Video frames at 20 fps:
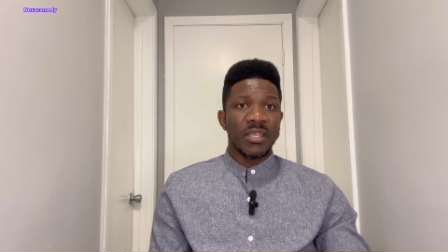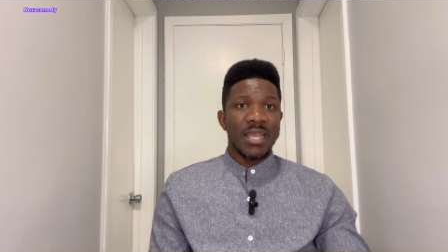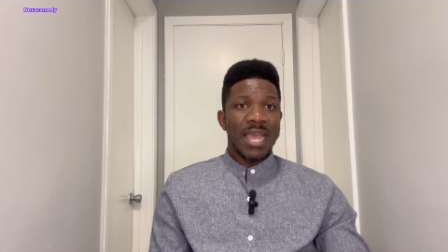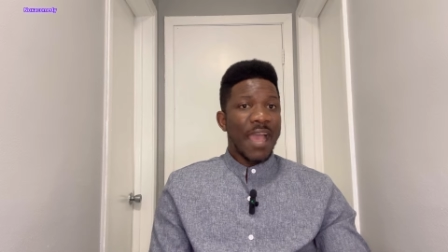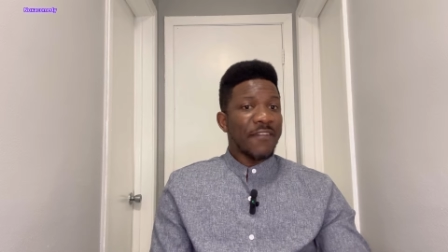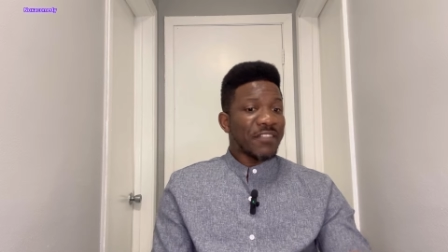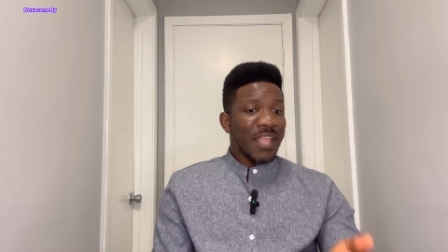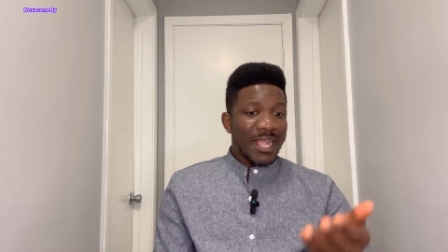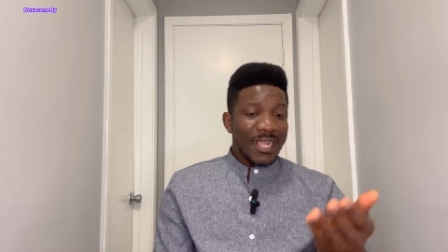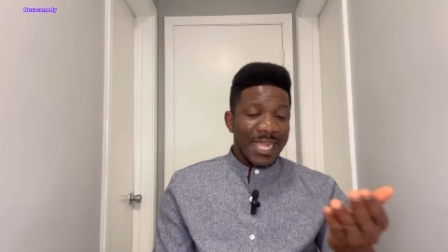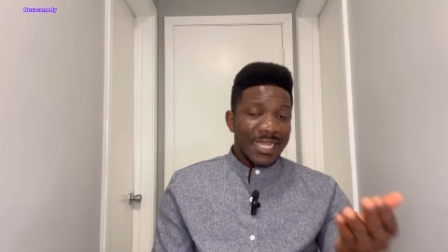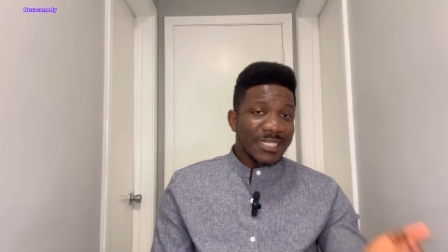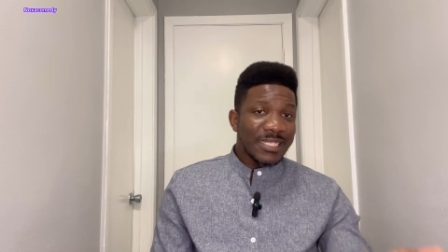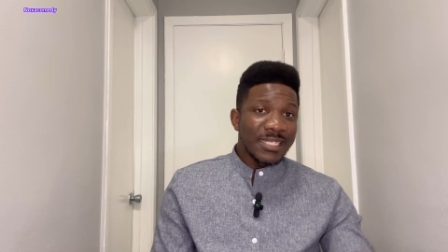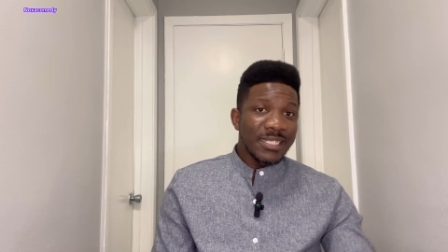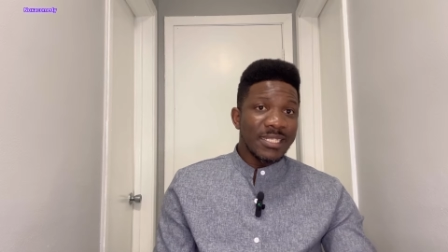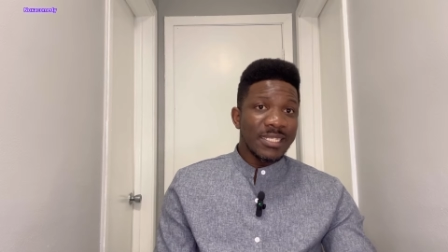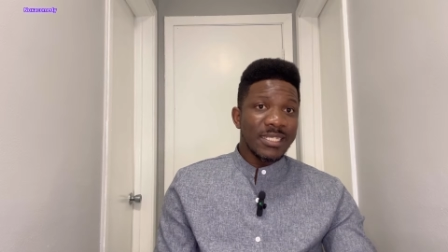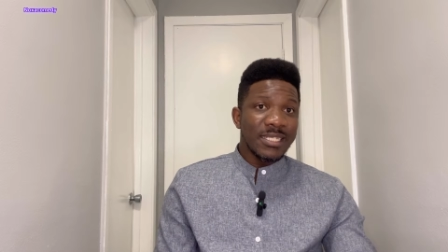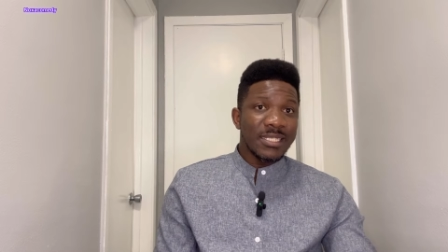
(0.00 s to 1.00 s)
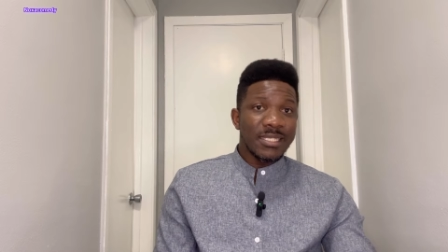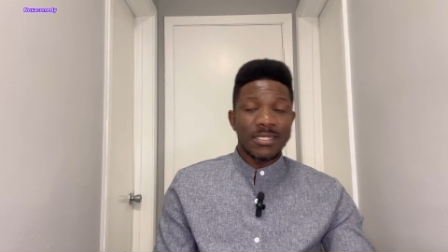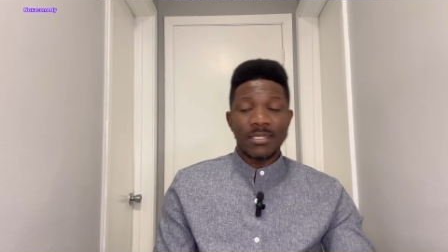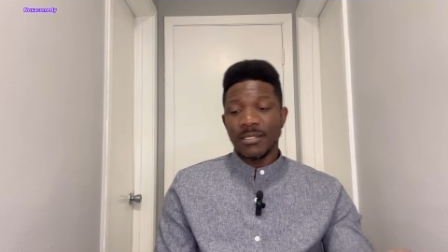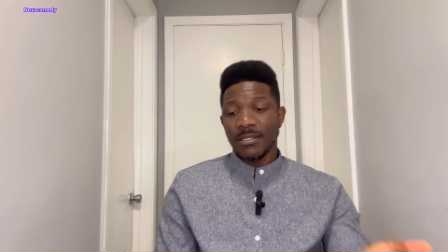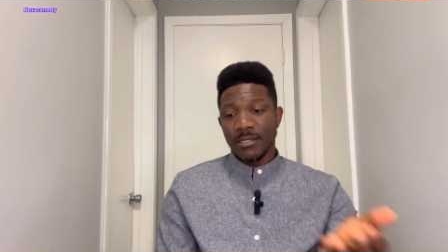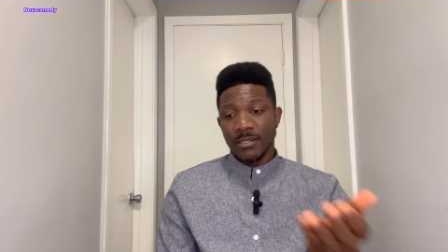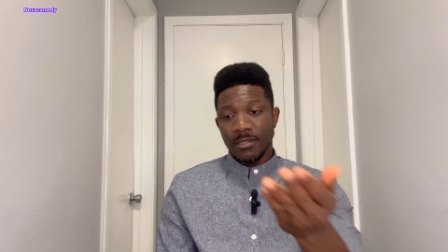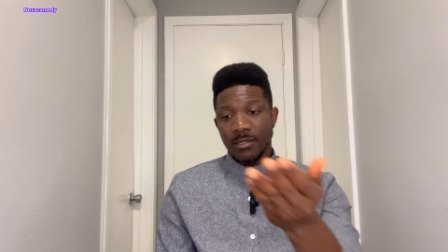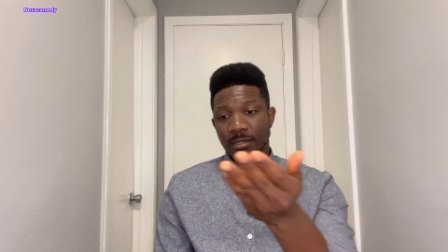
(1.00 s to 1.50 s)
After getting it,
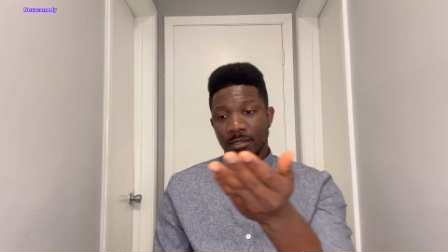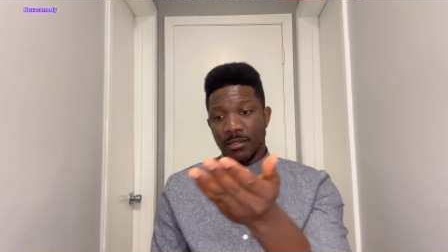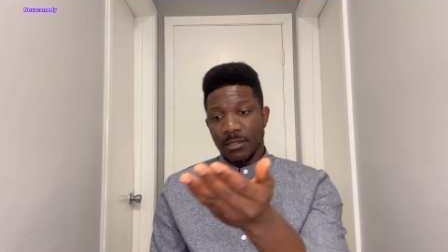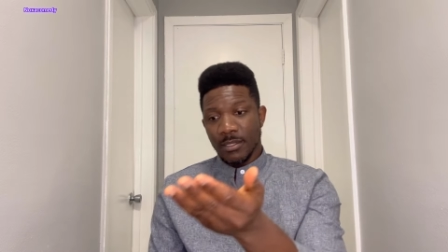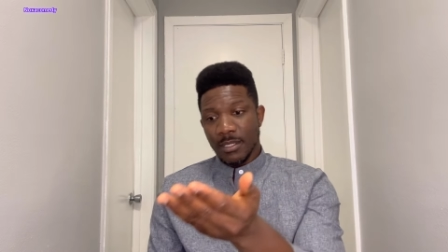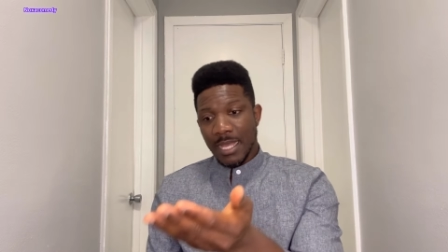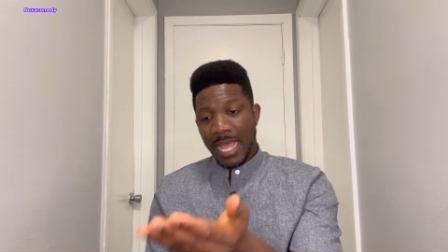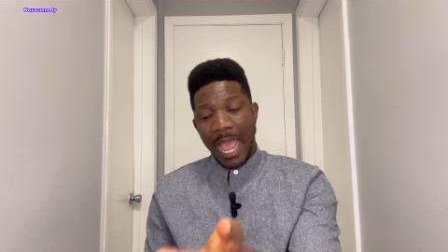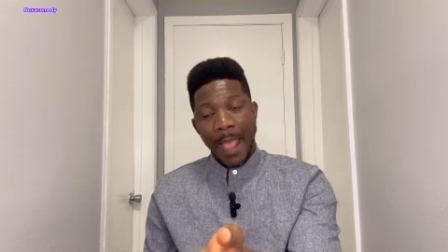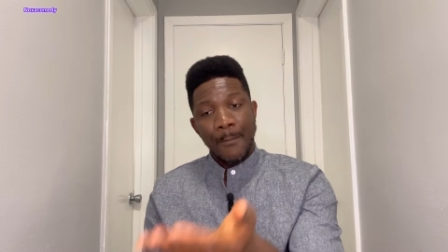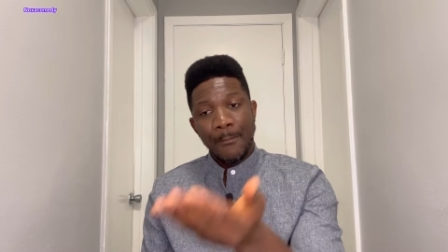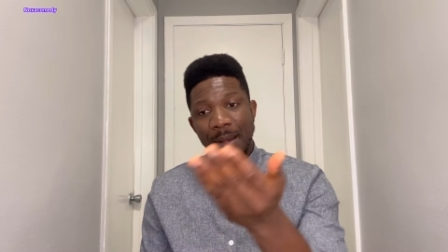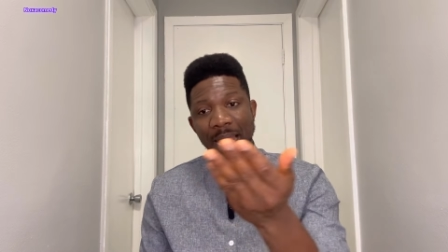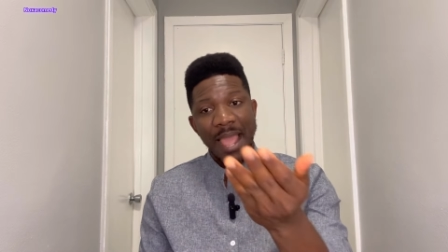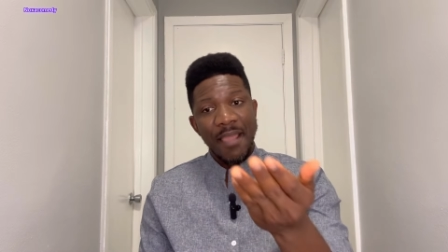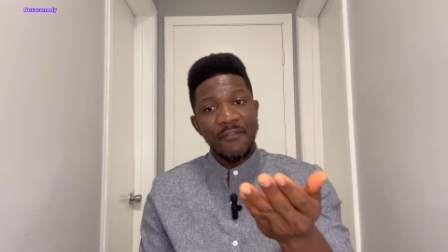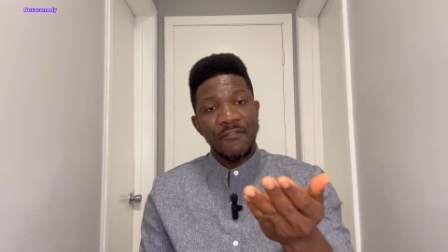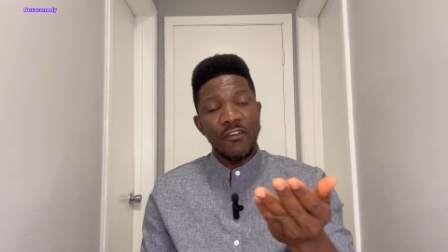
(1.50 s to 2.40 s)
apply